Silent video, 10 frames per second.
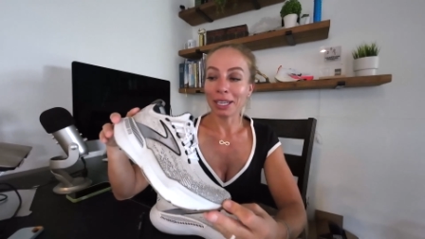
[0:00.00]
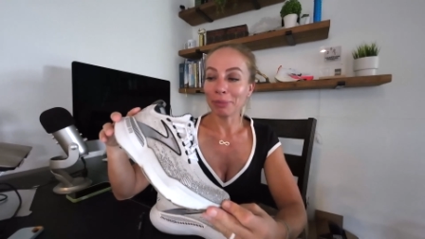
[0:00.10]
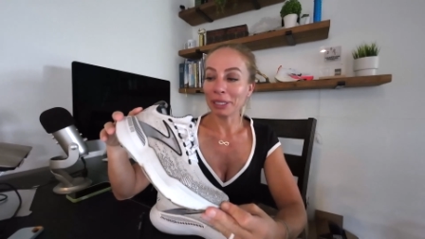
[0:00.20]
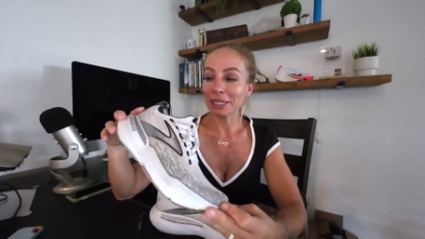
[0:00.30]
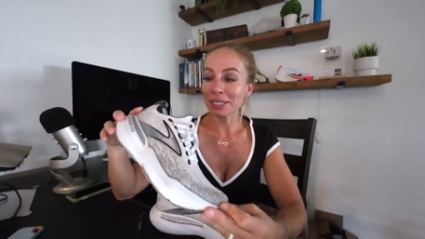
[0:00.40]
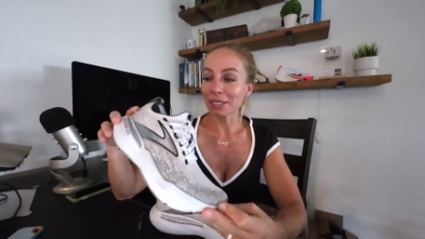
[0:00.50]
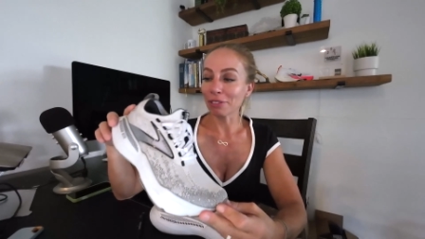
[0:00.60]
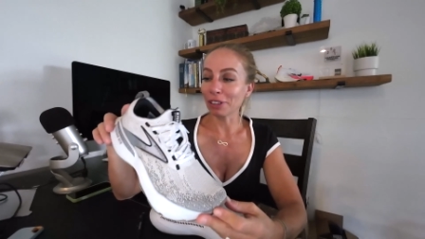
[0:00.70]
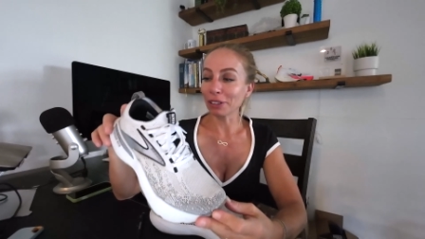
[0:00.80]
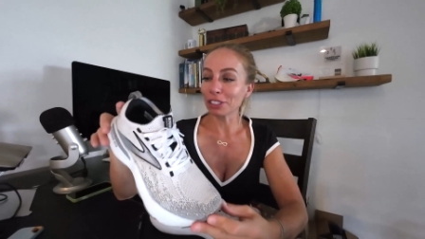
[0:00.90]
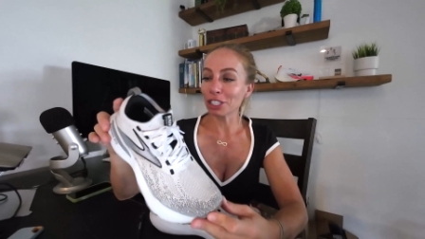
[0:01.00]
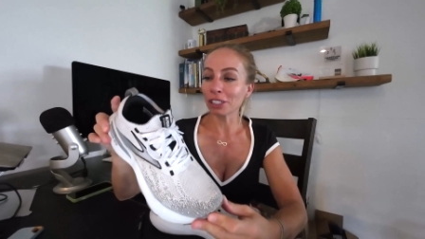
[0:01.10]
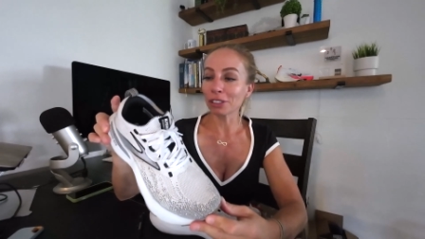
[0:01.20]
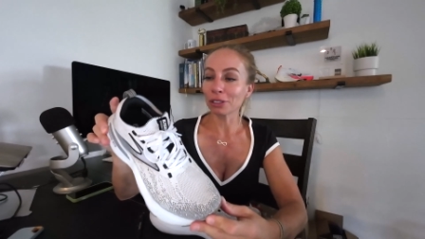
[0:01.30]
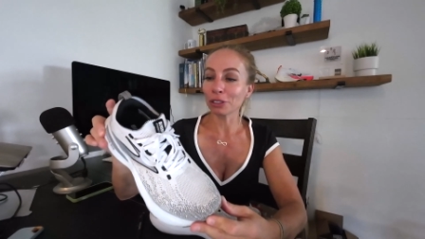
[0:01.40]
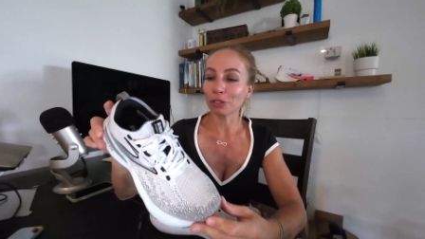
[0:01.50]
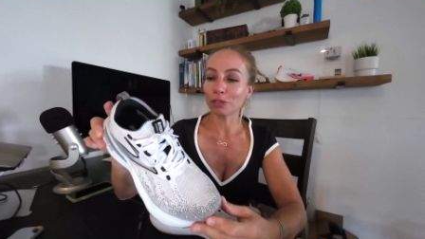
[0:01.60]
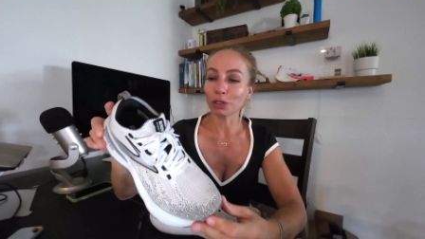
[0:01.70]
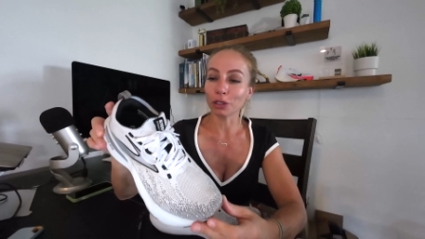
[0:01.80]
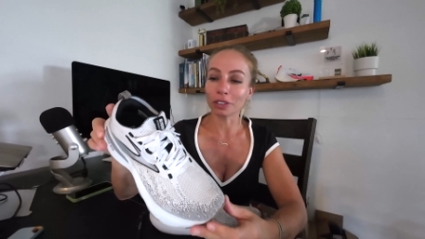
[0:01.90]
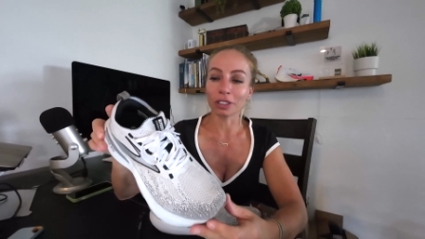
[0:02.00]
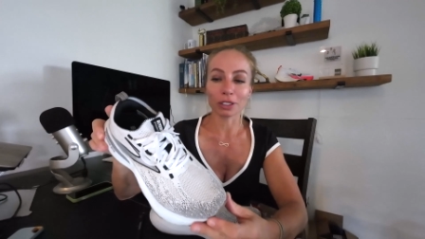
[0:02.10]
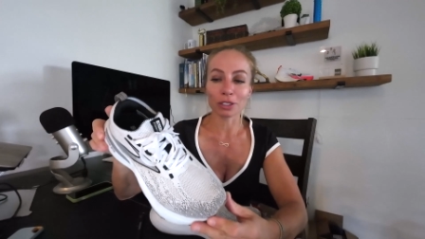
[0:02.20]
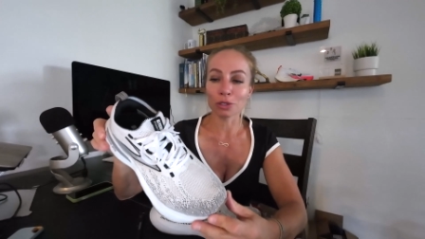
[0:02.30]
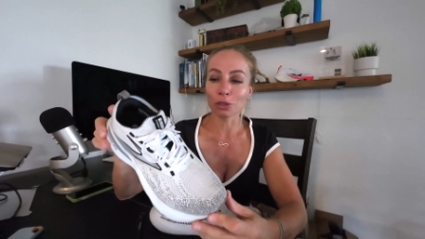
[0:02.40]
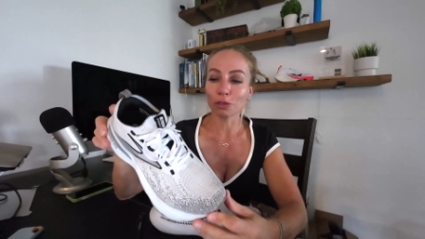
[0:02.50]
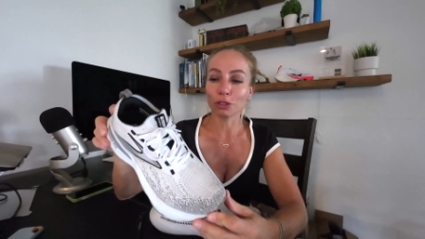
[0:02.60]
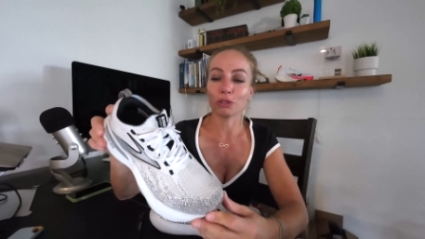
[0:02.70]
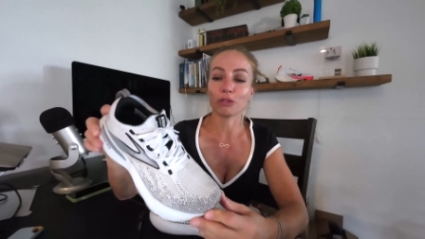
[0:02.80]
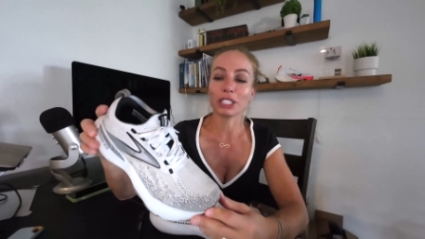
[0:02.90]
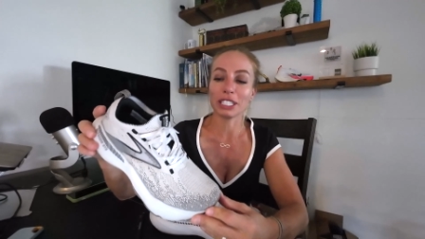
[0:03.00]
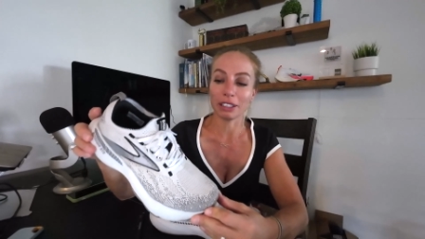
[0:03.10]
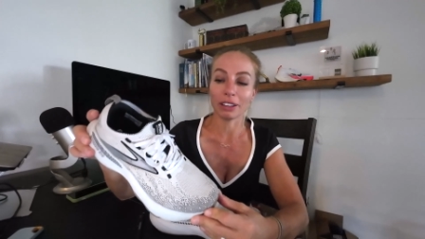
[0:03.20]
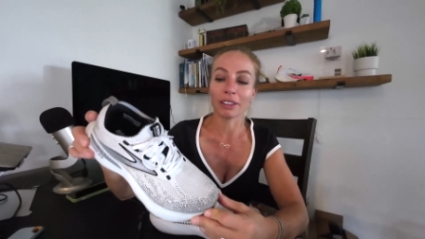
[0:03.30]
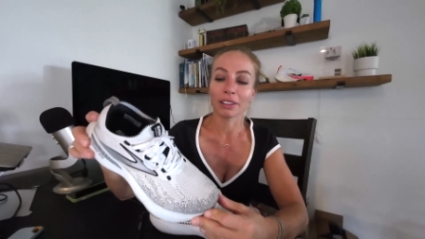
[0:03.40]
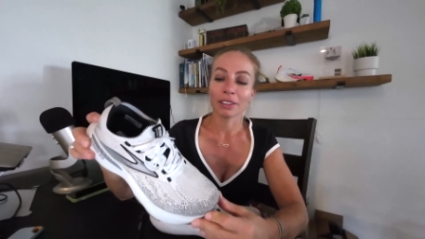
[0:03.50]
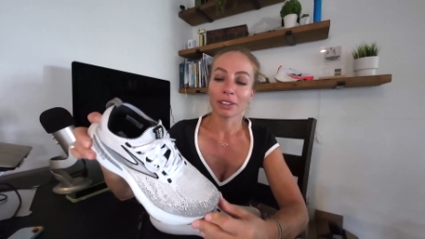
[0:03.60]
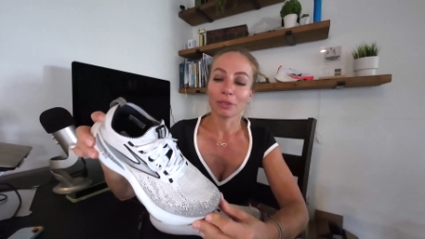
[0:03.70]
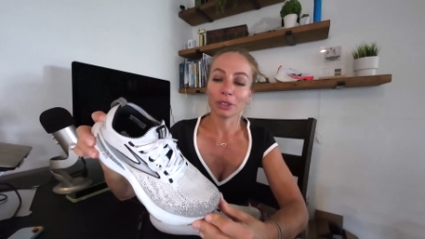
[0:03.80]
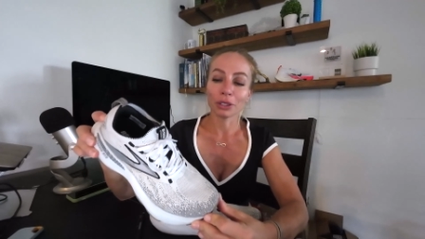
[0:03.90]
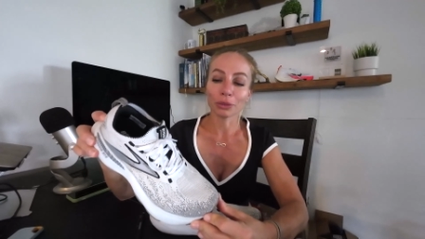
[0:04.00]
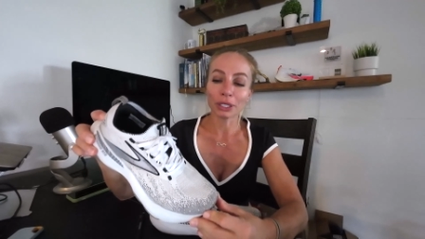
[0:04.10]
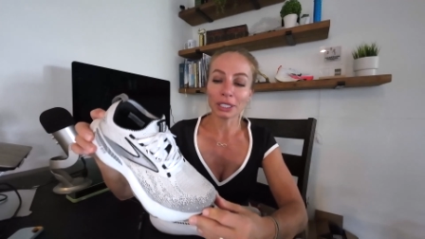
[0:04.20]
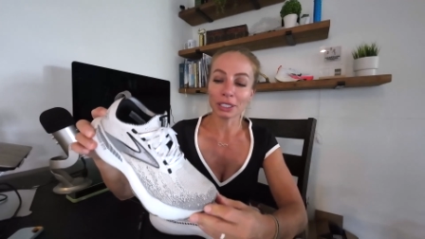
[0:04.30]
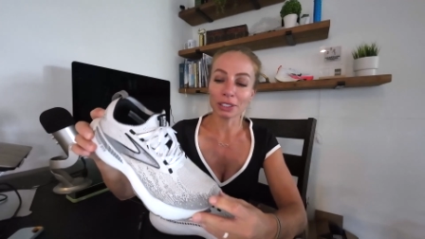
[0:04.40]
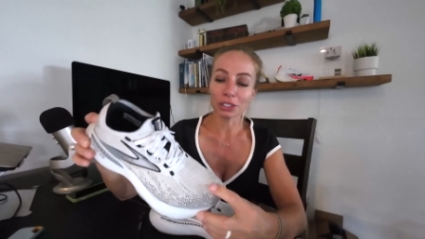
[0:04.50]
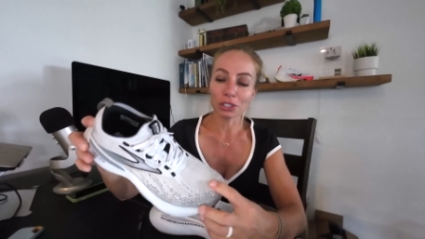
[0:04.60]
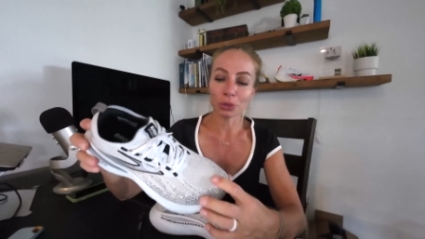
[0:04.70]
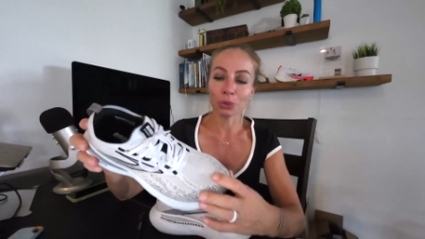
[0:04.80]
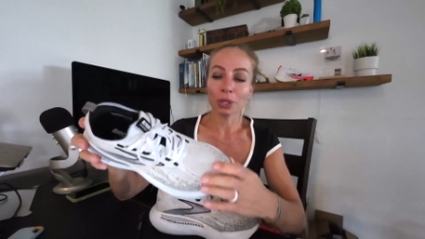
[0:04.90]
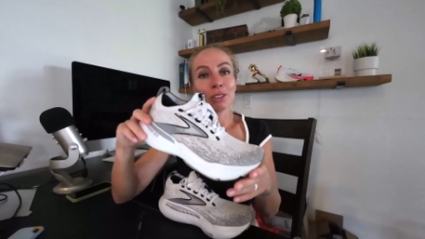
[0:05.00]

It is very gentle on your foot. There is no foot fatigue when you're running in the shoe.